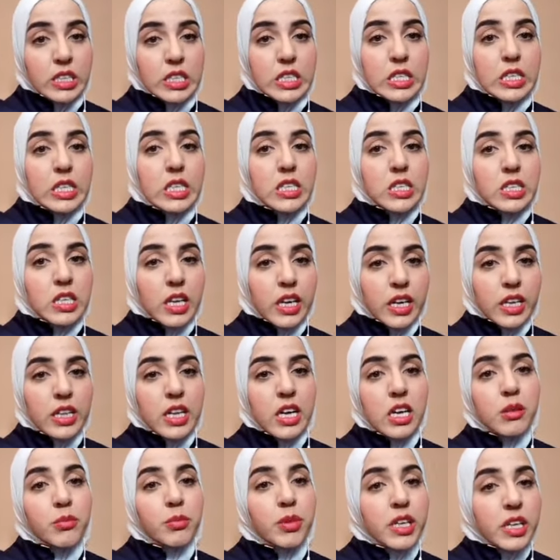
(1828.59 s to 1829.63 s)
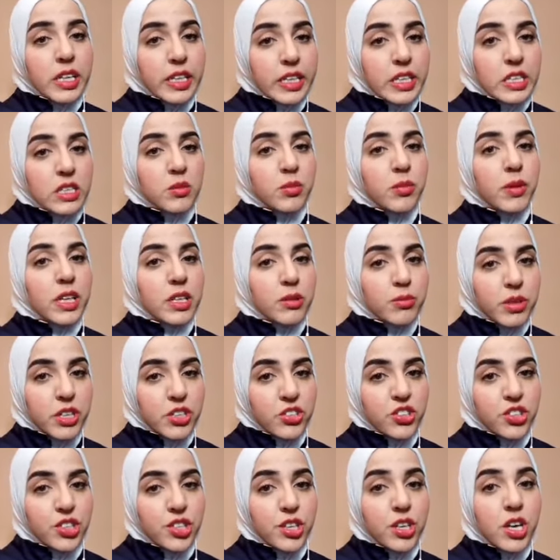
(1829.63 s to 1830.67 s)
disease like diabetes, blood
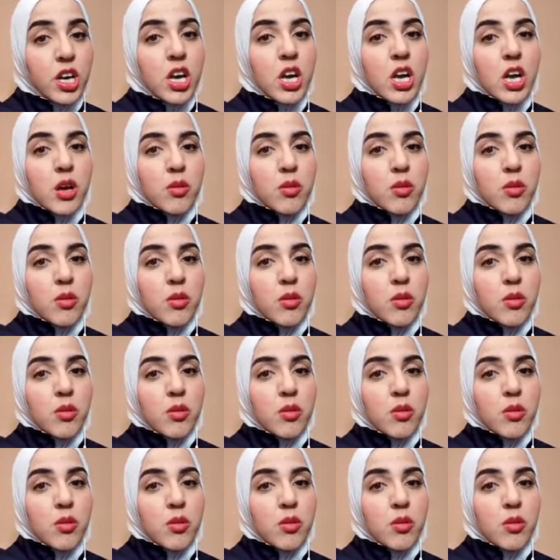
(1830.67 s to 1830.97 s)
pressure,